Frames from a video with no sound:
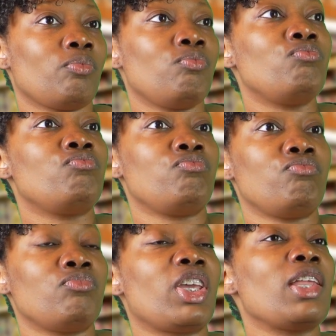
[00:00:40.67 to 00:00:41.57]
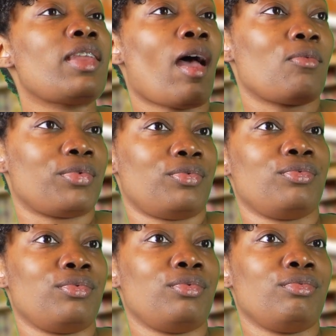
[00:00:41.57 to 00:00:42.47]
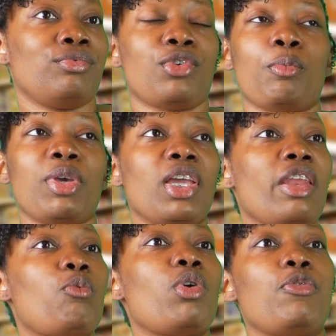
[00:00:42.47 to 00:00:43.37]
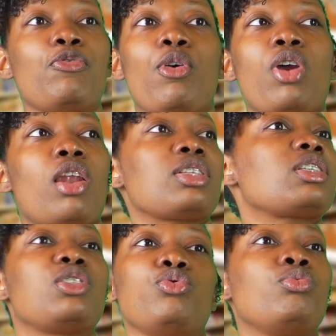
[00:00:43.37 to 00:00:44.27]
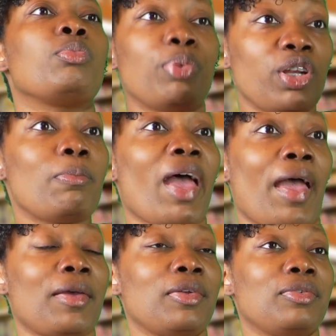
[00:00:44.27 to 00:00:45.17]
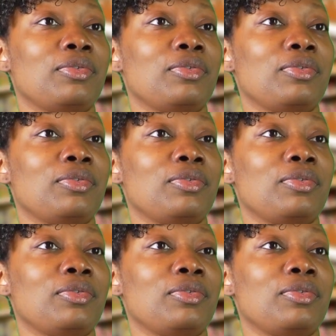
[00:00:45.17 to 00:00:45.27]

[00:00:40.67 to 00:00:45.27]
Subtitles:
Mm-hmm. Get that one. Don't be getting that one for $4 because you put it back.